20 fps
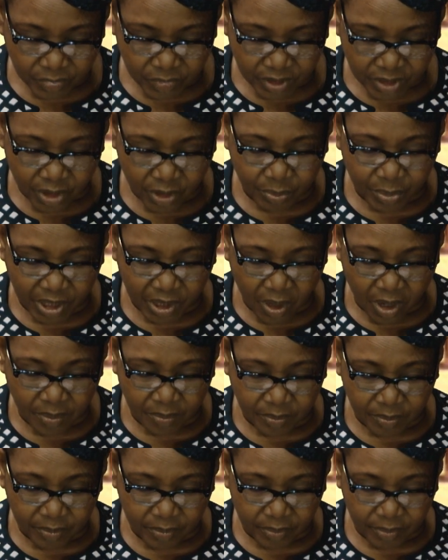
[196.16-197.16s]
They will
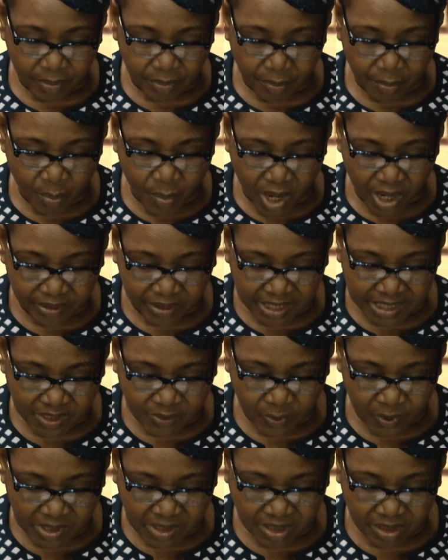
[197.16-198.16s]
become more
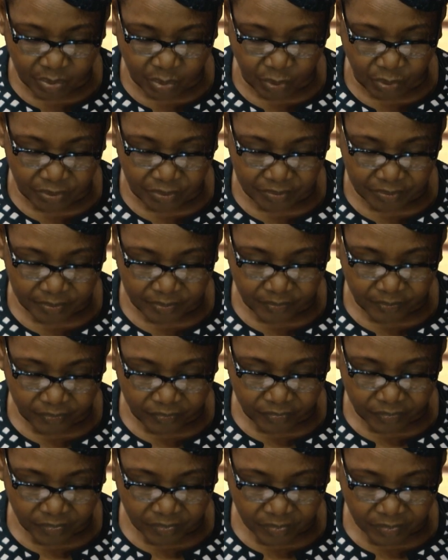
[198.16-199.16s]
responsible
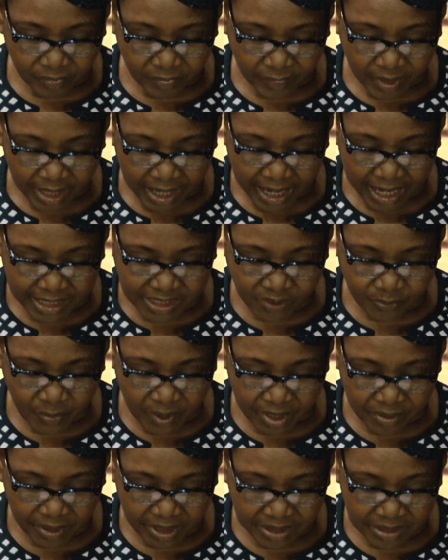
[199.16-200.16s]
as
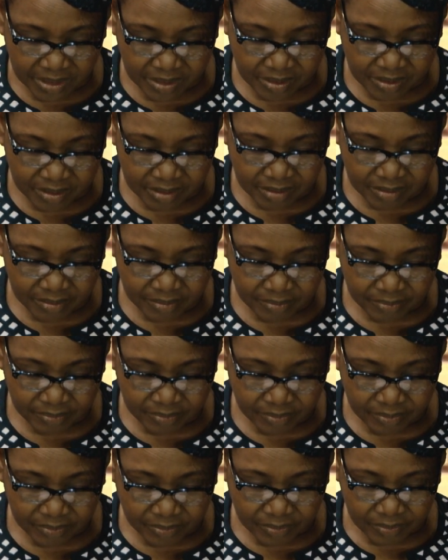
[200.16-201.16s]
parents,
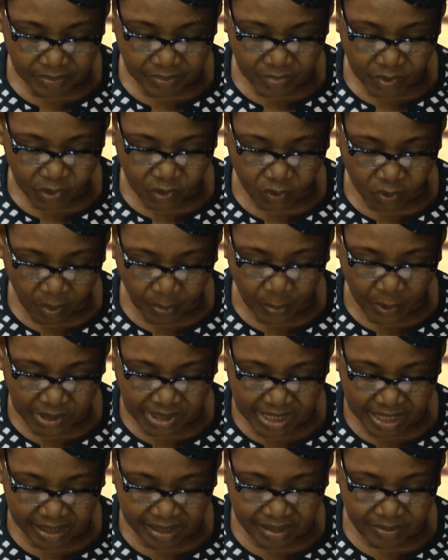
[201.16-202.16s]

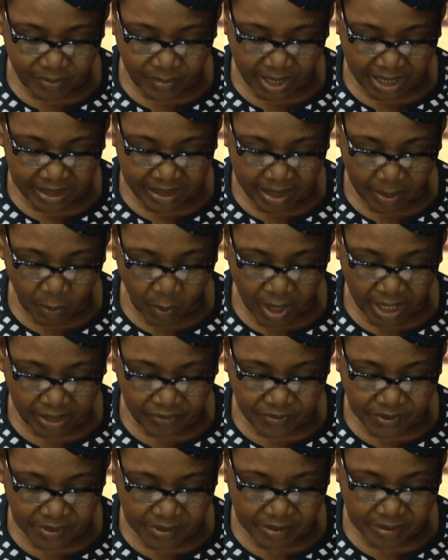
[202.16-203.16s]
supported by their
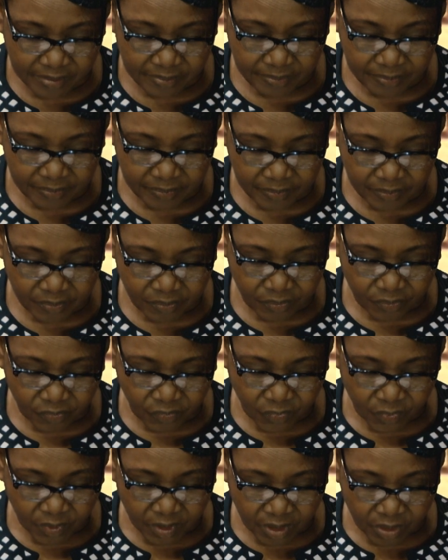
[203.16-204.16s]
wives.
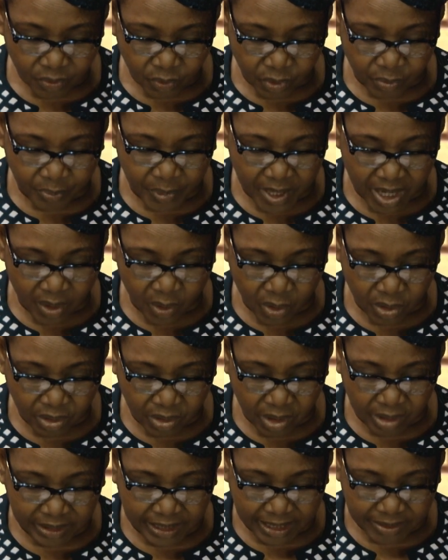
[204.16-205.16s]
We pray, oh
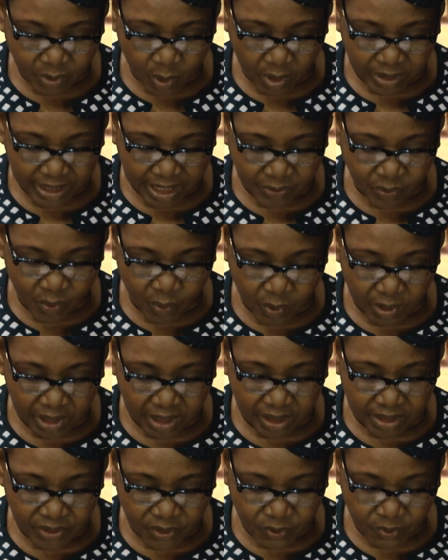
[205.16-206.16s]
God, that all that we will
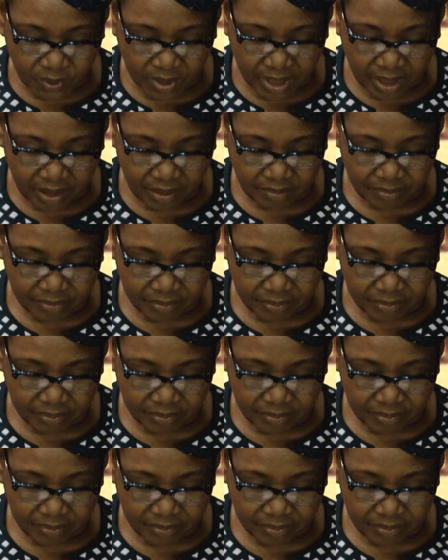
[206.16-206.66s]
learn today